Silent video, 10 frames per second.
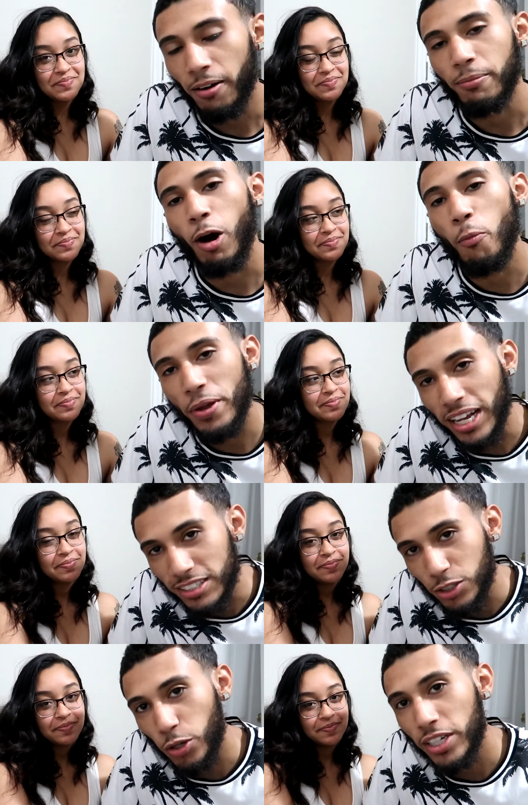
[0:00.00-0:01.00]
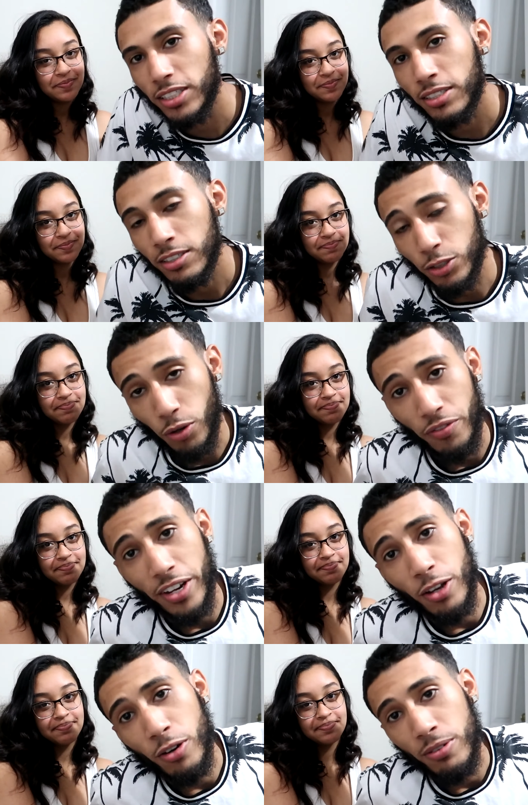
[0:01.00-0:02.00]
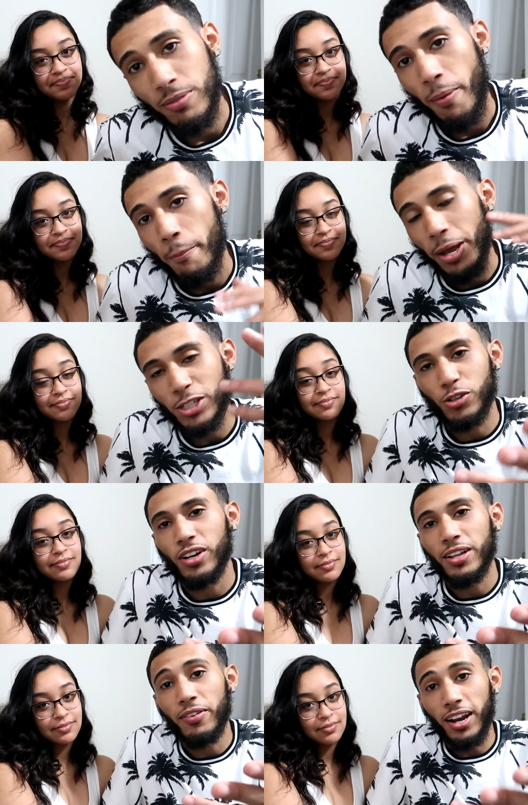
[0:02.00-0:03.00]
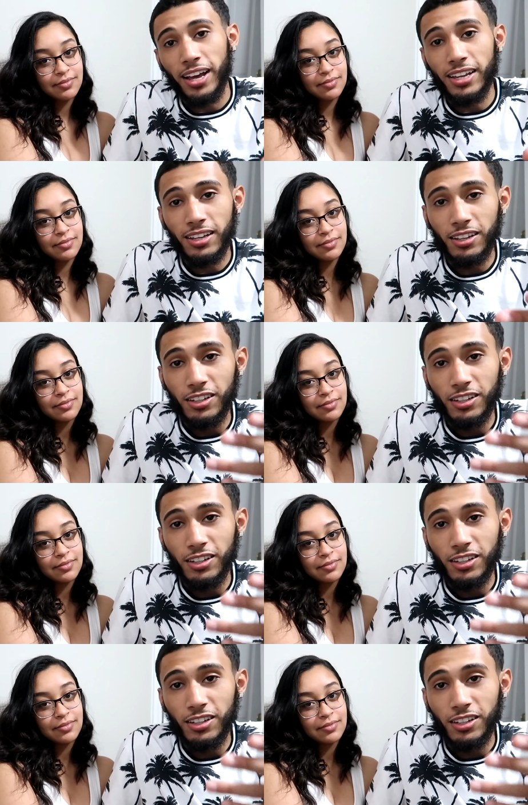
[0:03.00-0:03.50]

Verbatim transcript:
Speaker 1: Um, I hope you guys enjoyed this short video. Make sure to leave a like,